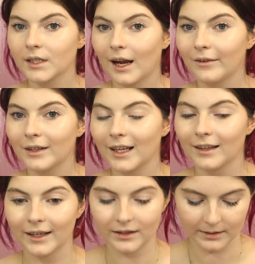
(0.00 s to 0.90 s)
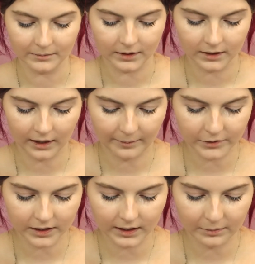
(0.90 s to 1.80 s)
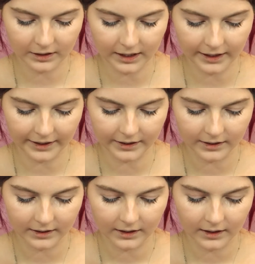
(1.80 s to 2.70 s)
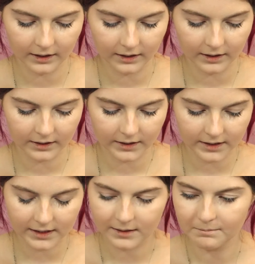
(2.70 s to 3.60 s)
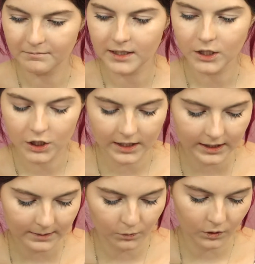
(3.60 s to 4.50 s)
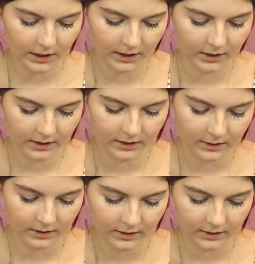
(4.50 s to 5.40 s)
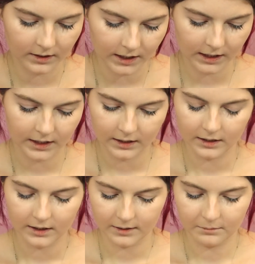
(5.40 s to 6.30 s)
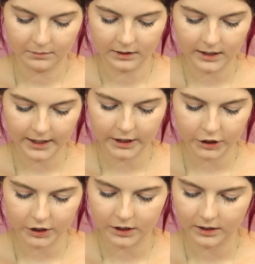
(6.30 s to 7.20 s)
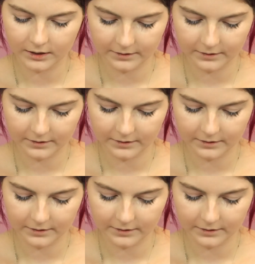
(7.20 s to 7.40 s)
I really like them. I'm just gonna apply smidges more blush.